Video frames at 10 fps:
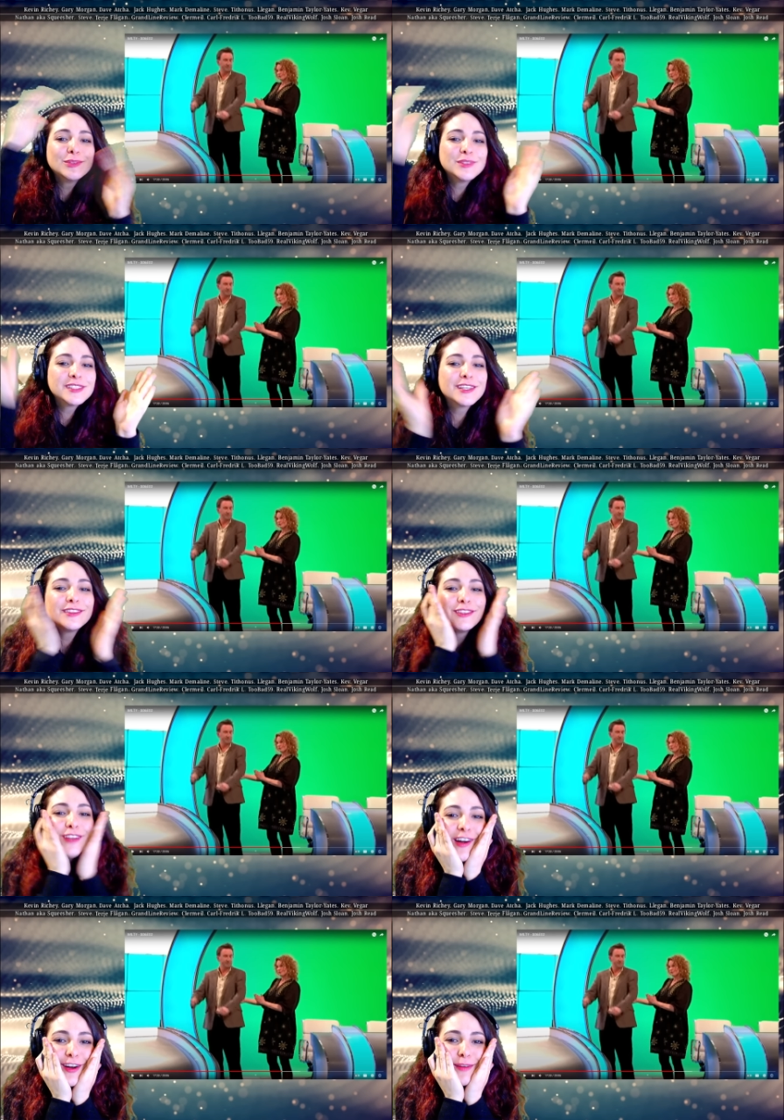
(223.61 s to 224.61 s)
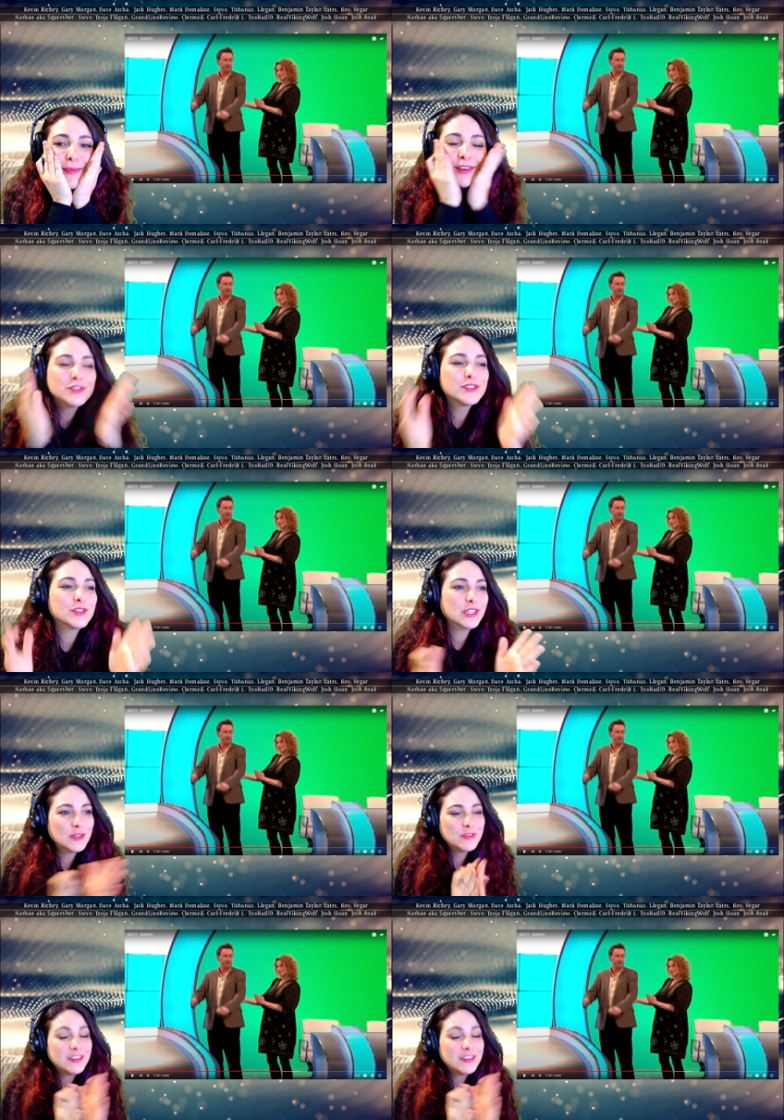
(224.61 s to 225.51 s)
It was adorable. It was so cute.